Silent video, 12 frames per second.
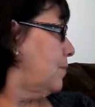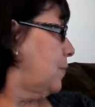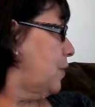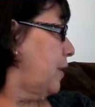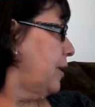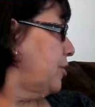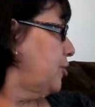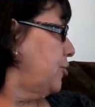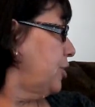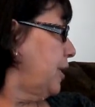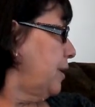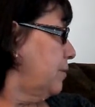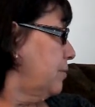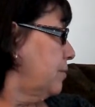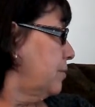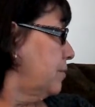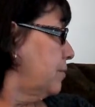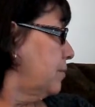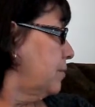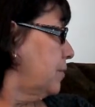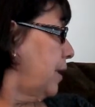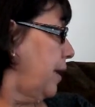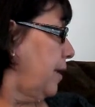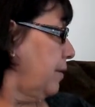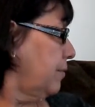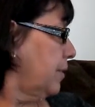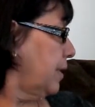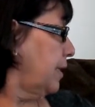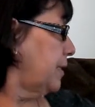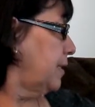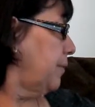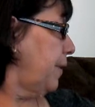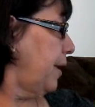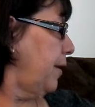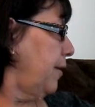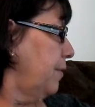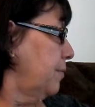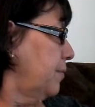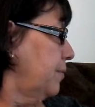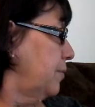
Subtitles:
you got a Choo-Chee? Yeah? Can I see right here?